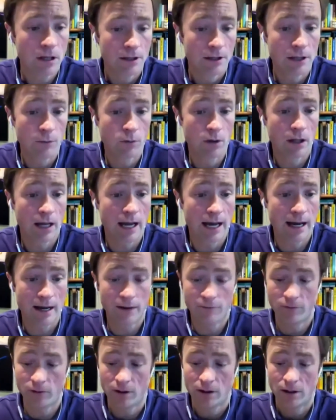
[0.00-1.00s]
that will
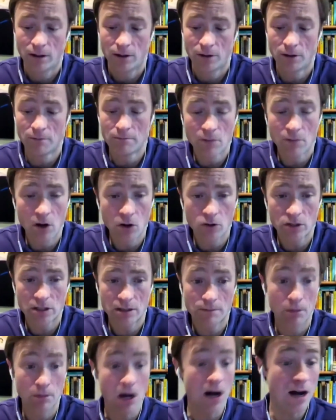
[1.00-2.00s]
have the
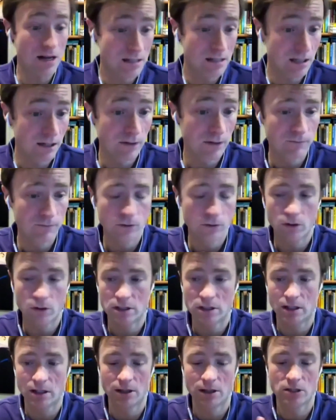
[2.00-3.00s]
most positive
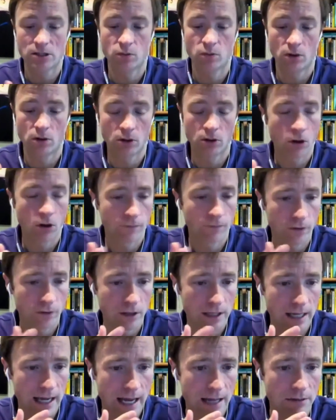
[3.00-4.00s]
influence on this world,
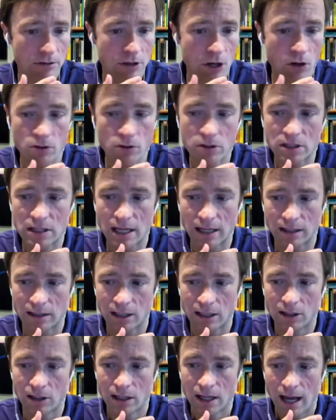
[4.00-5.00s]
hopefully, and those that
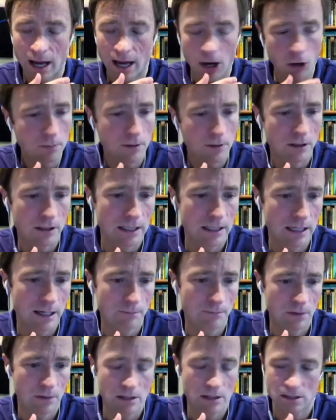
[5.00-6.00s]
can help clean
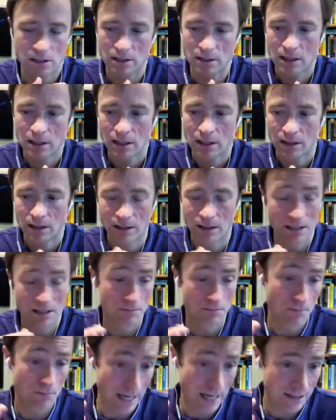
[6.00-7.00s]
up this
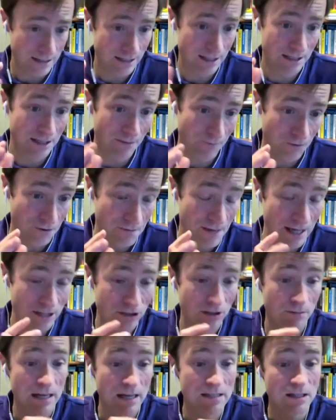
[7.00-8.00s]
mess, this
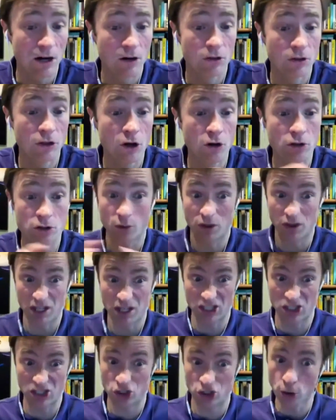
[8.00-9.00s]
information mess, are those with
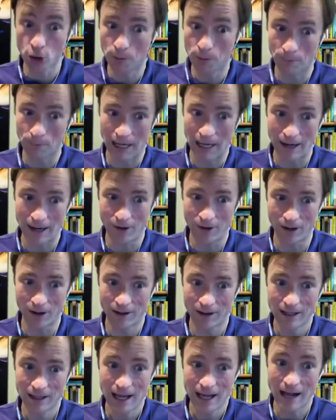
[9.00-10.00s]
this superpower.
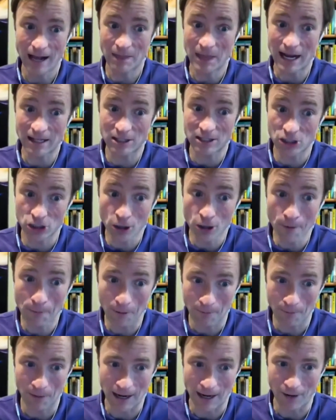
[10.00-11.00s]
And that
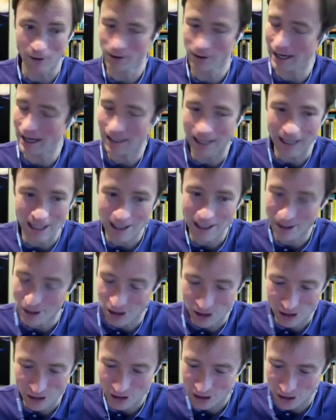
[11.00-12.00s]
superpower, like any
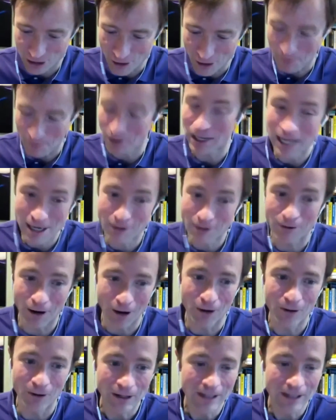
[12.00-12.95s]
superhero,